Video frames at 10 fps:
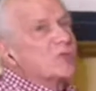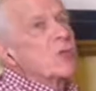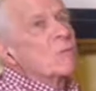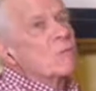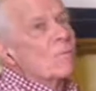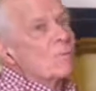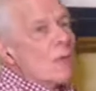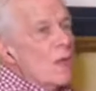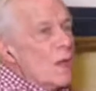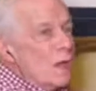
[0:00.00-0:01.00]

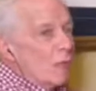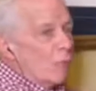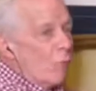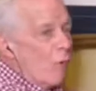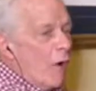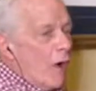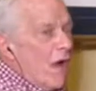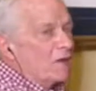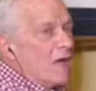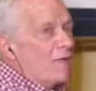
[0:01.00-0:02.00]
And
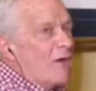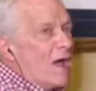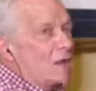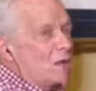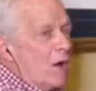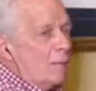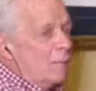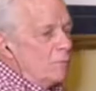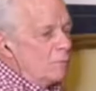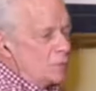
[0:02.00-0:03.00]
what have I
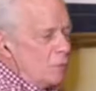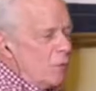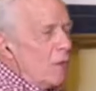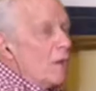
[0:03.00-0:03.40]
come to?